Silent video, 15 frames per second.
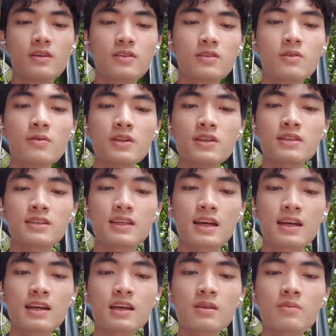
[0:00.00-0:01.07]
So with the
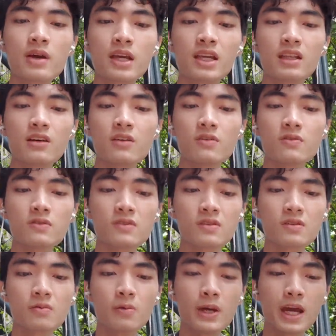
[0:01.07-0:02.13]
second banknote,
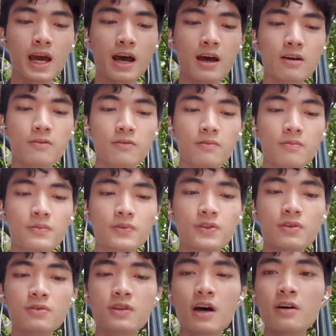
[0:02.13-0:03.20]
we have
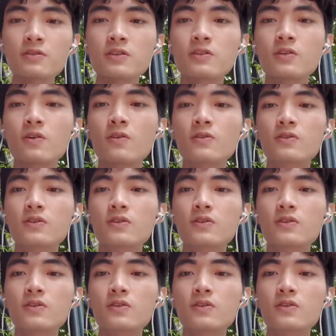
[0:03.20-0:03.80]
2,000 dong.